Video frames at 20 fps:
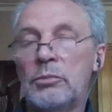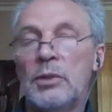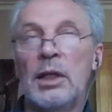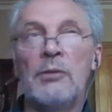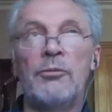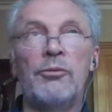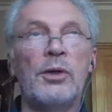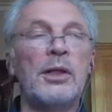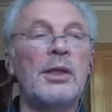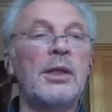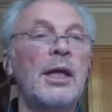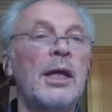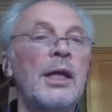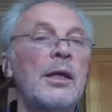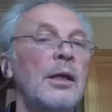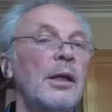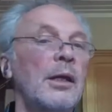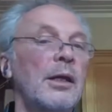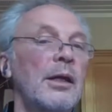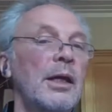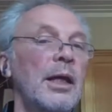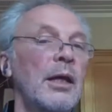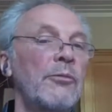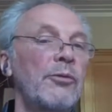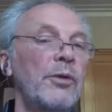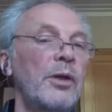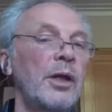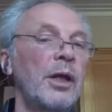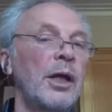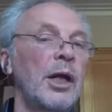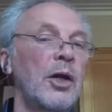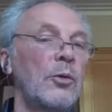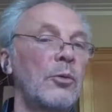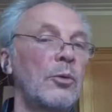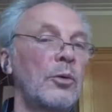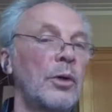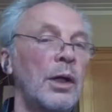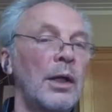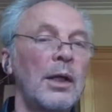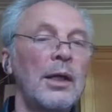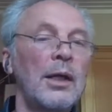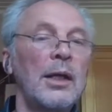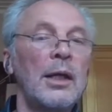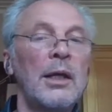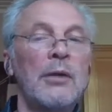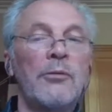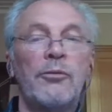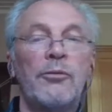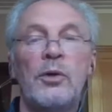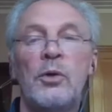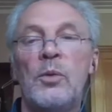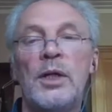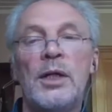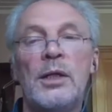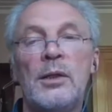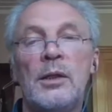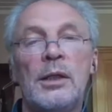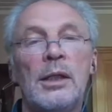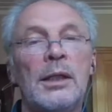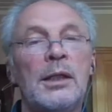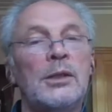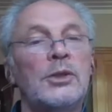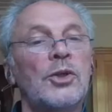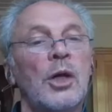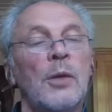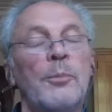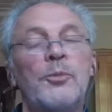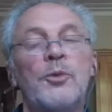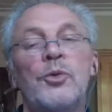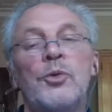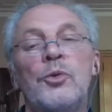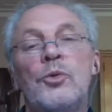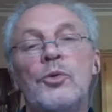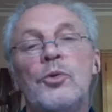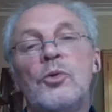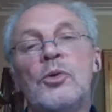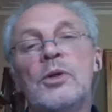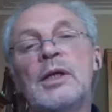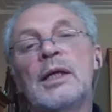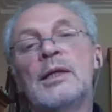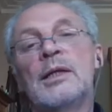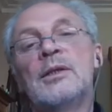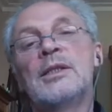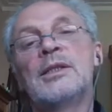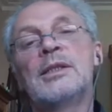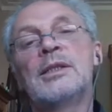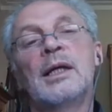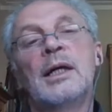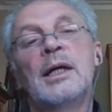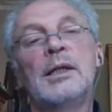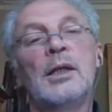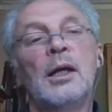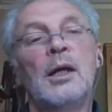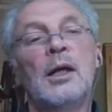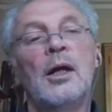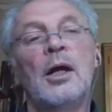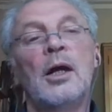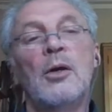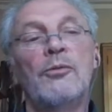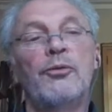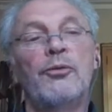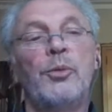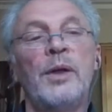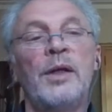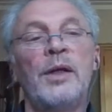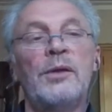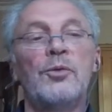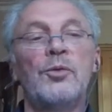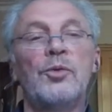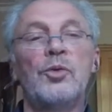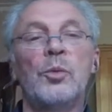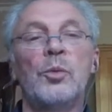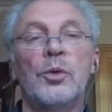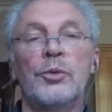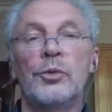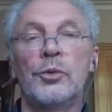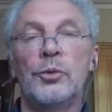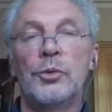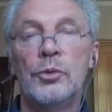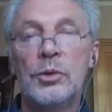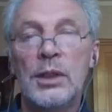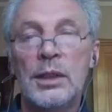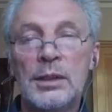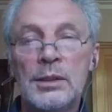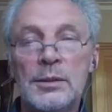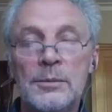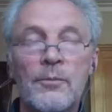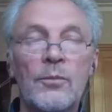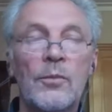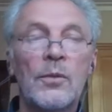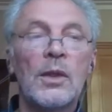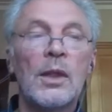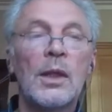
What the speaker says: every day, every hour, every week. It's up to you. You can decide how frequent you want to do that.